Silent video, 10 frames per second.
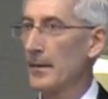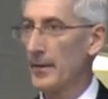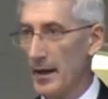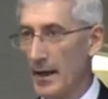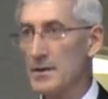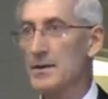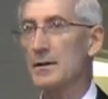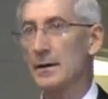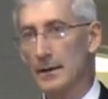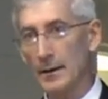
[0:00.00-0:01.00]
That's
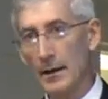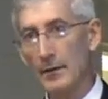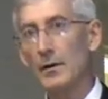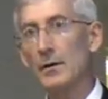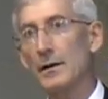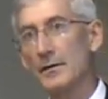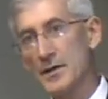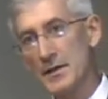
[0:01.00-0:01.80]
the level of